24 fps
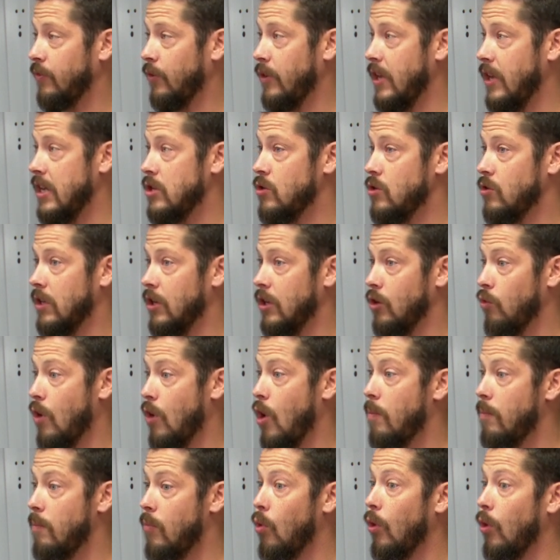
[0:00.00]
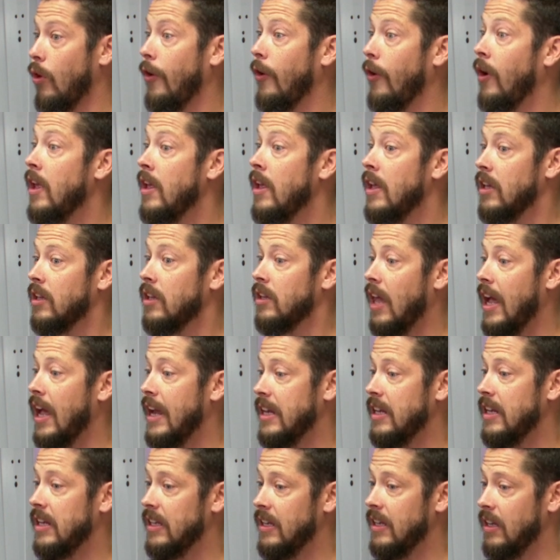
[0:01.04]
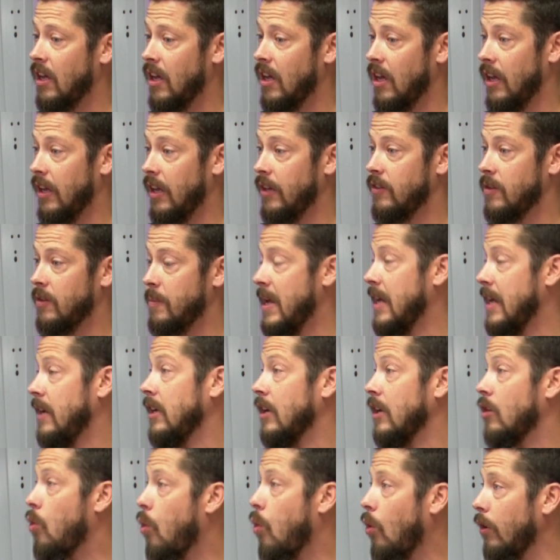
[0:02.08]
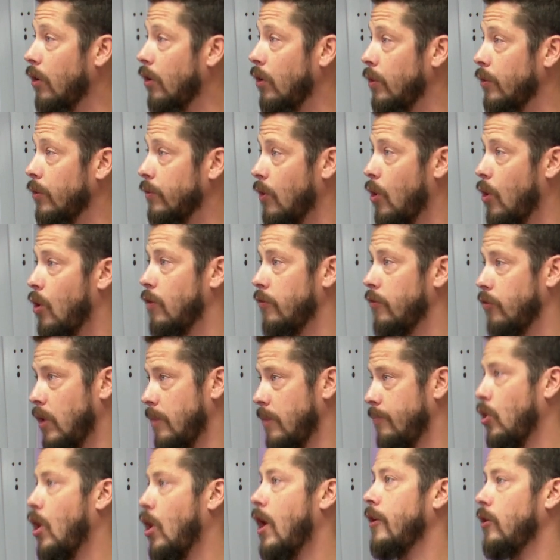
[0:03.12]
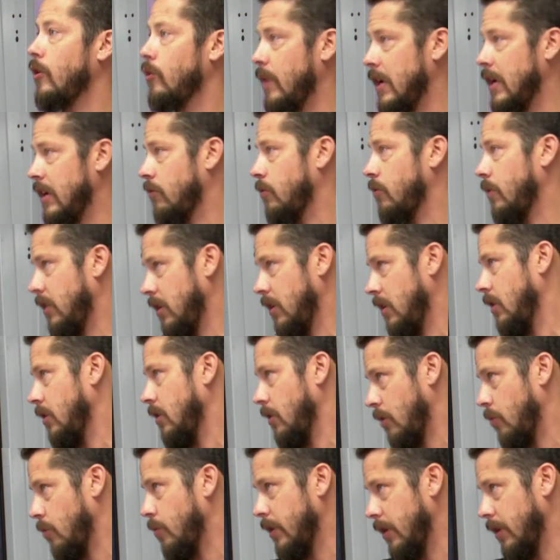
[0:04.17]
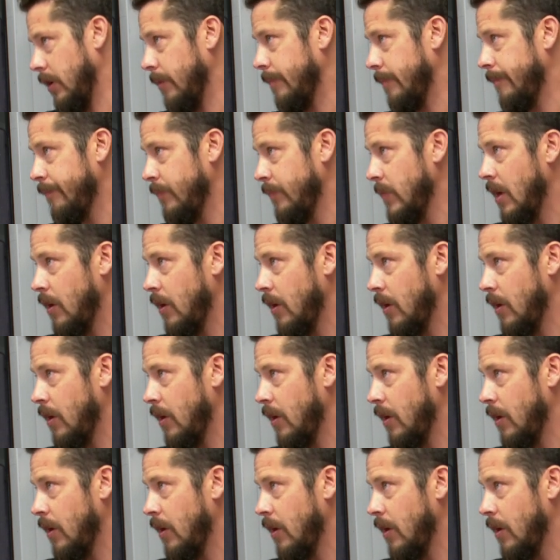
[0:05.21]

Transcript: So that you can grow more light demanding corals over a broader range within your aquarium.